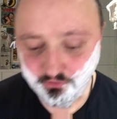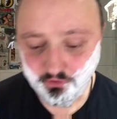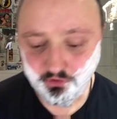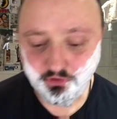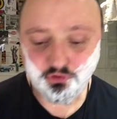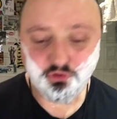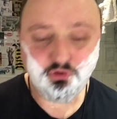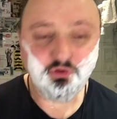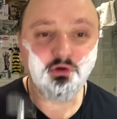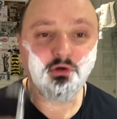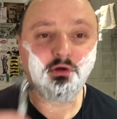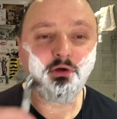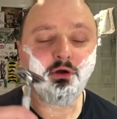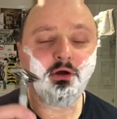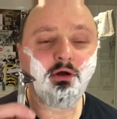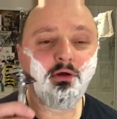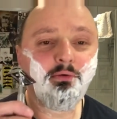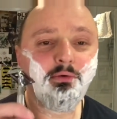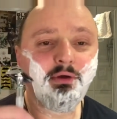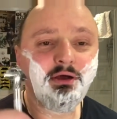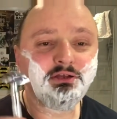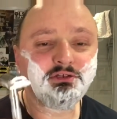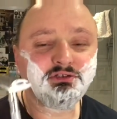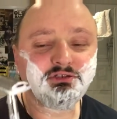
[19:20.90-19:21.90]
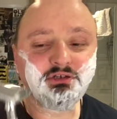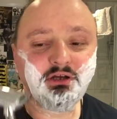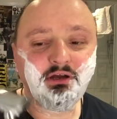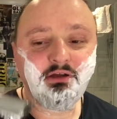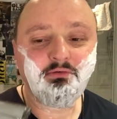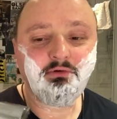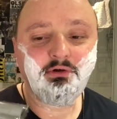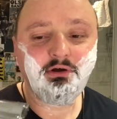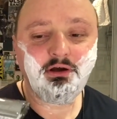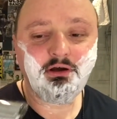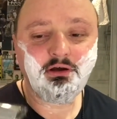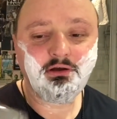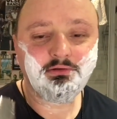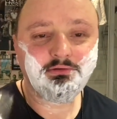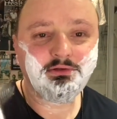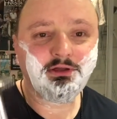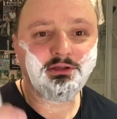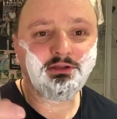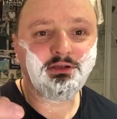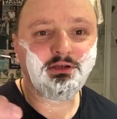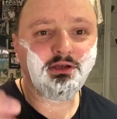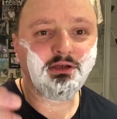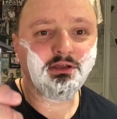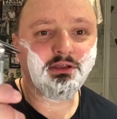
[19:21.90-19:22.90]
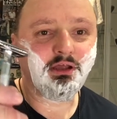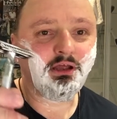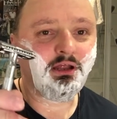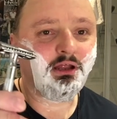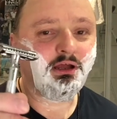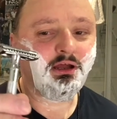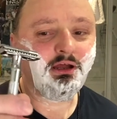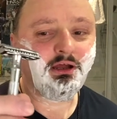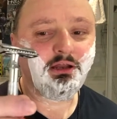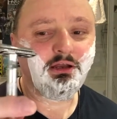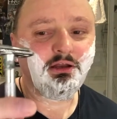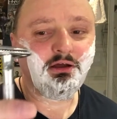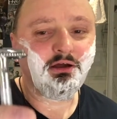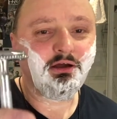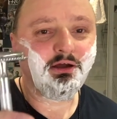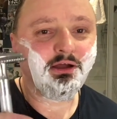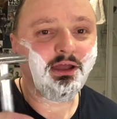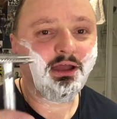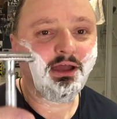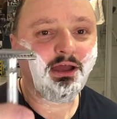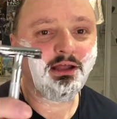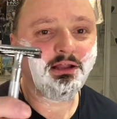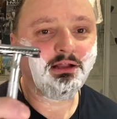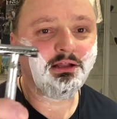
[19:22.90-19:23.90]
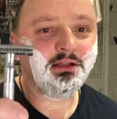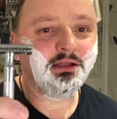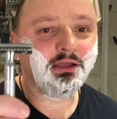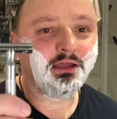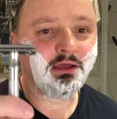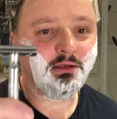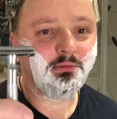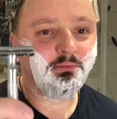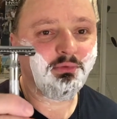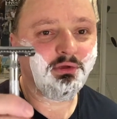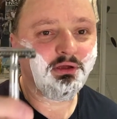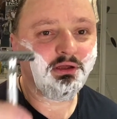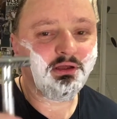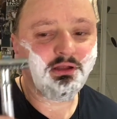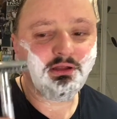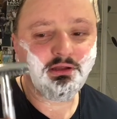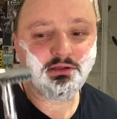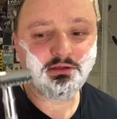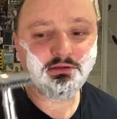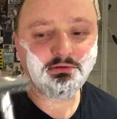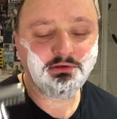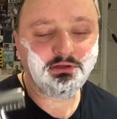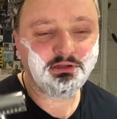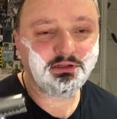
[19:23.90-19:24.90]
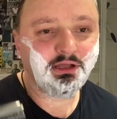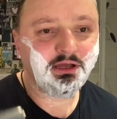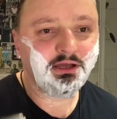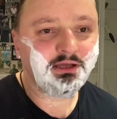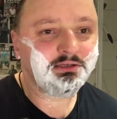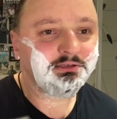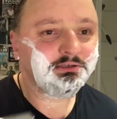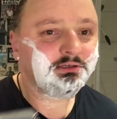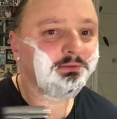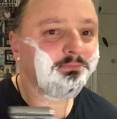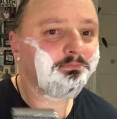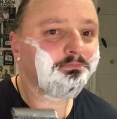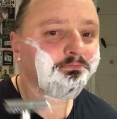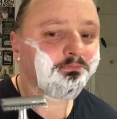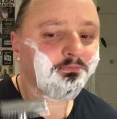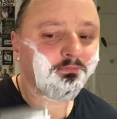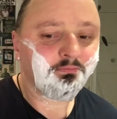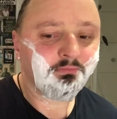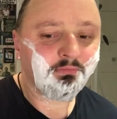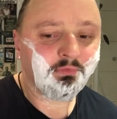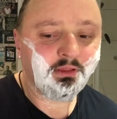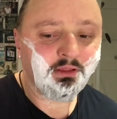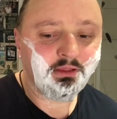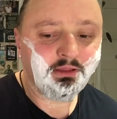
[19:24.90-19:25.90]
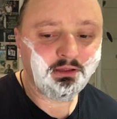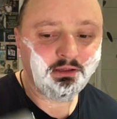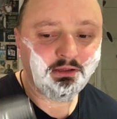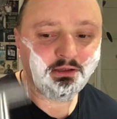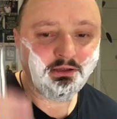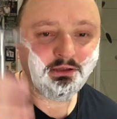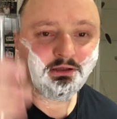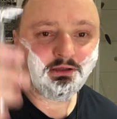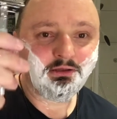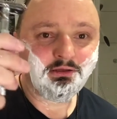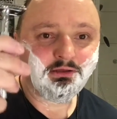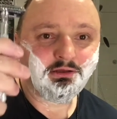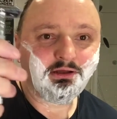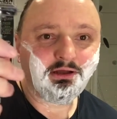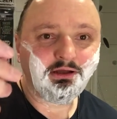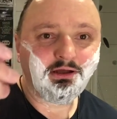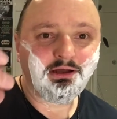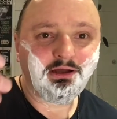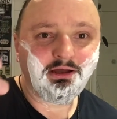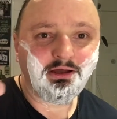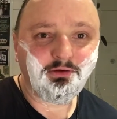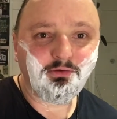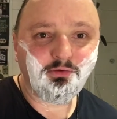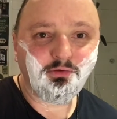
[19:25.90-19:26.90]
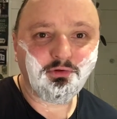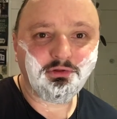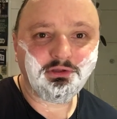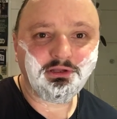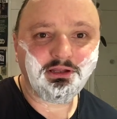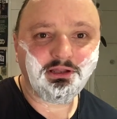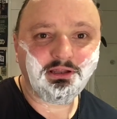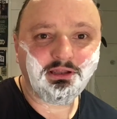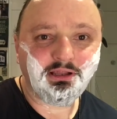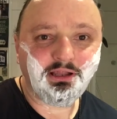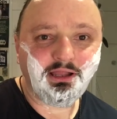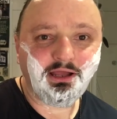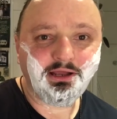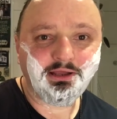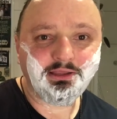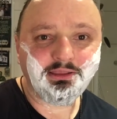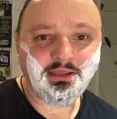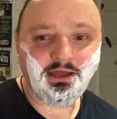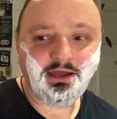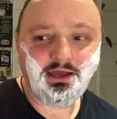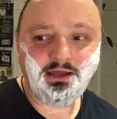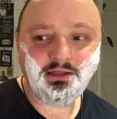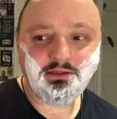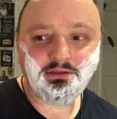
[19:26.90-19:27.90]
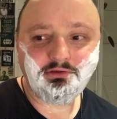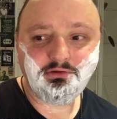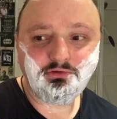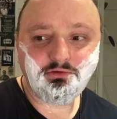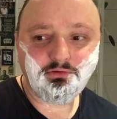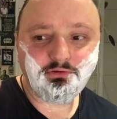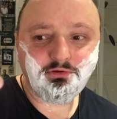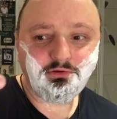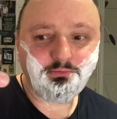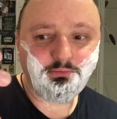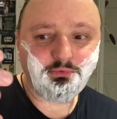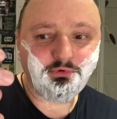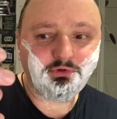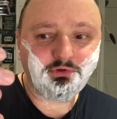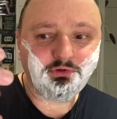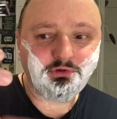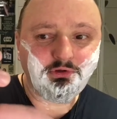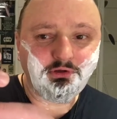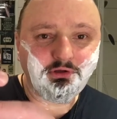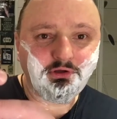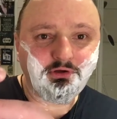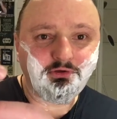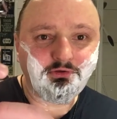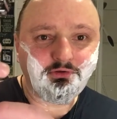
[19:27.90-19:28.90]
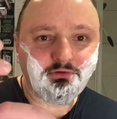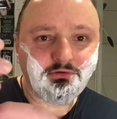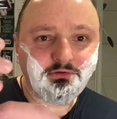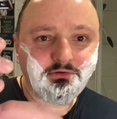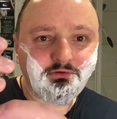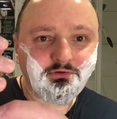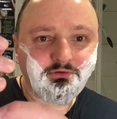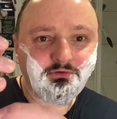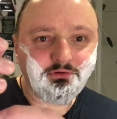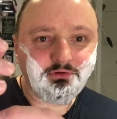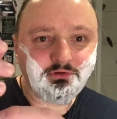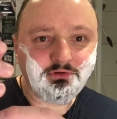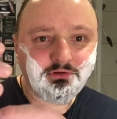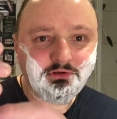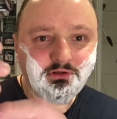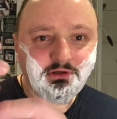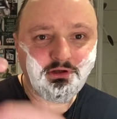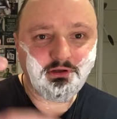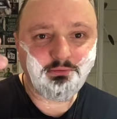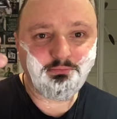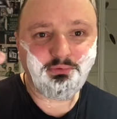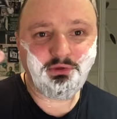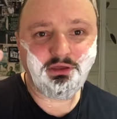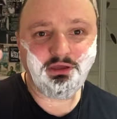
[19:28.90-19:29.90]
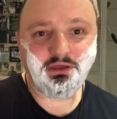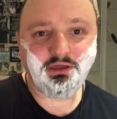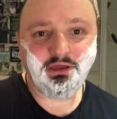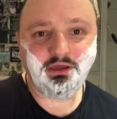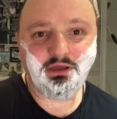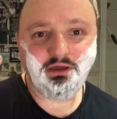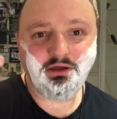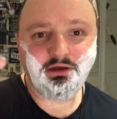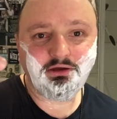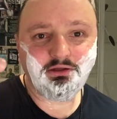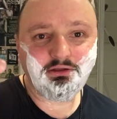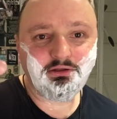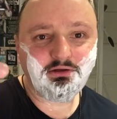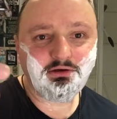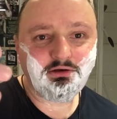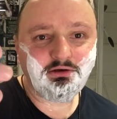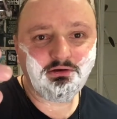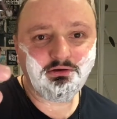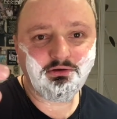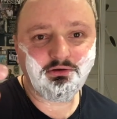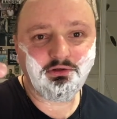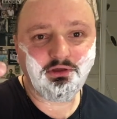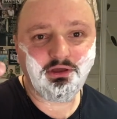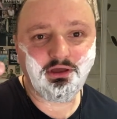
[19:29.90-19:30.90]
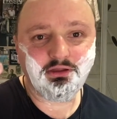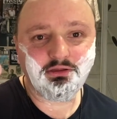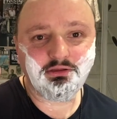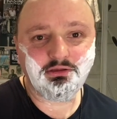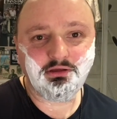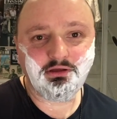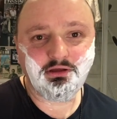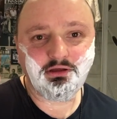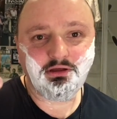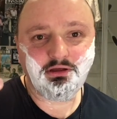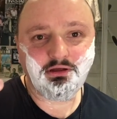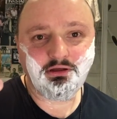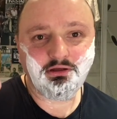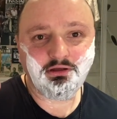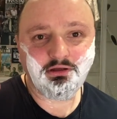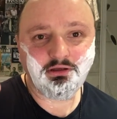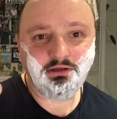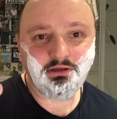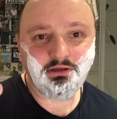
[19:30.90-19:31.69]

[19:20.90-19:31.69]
for a new wet shaver, I think the long handle can be really nice. I hold it like that. You put the pinky under to get a